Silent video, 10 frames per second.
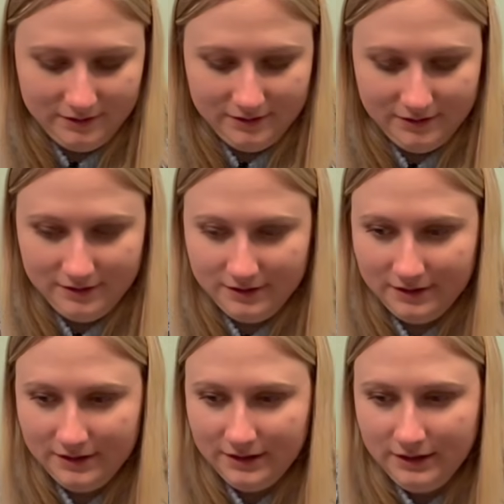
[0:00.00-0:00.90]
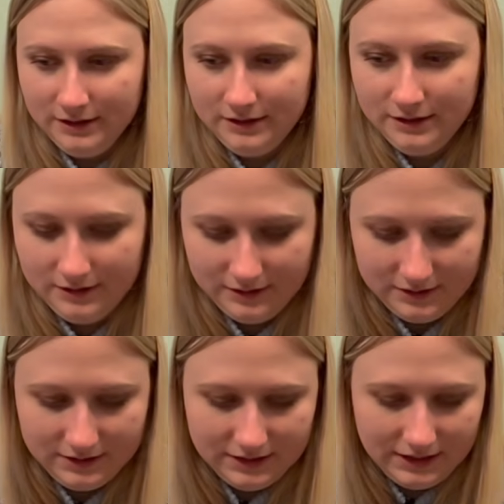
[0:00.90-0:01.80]

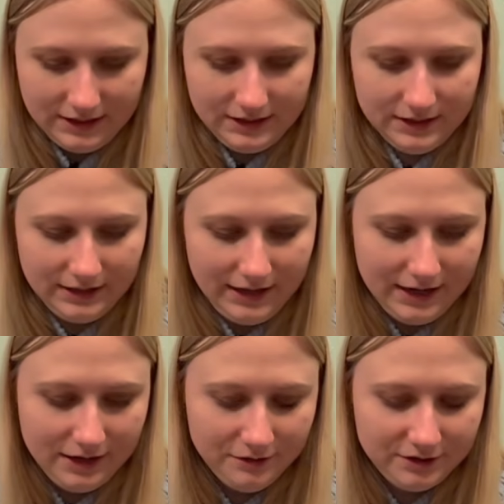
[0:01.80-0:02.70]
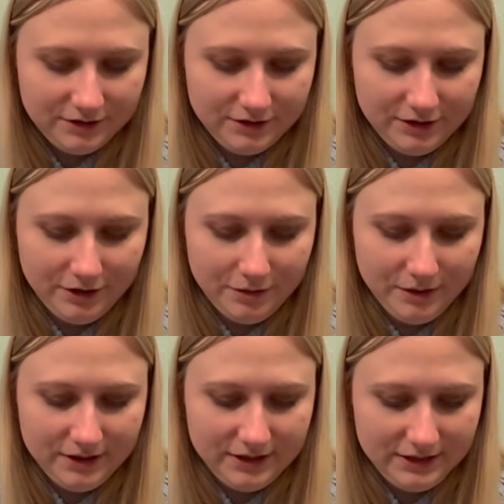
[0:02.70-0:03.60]
Let's take it out.
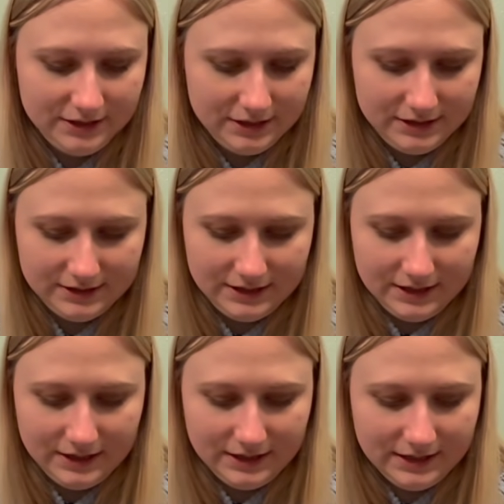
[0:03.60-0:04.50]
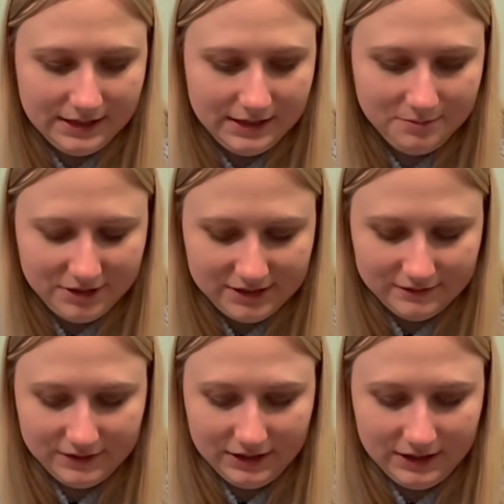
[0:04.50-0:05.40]
So this is a Canadian
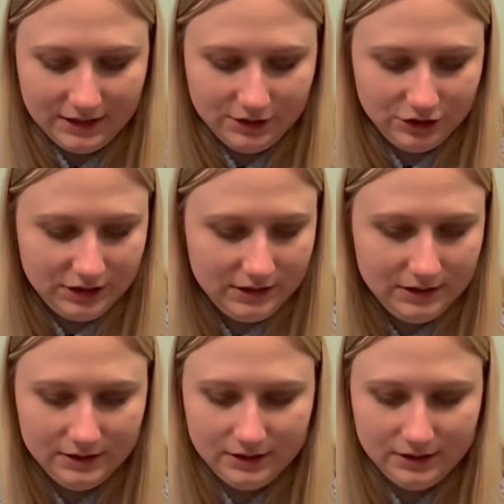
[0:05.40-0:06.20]
Pacific engine.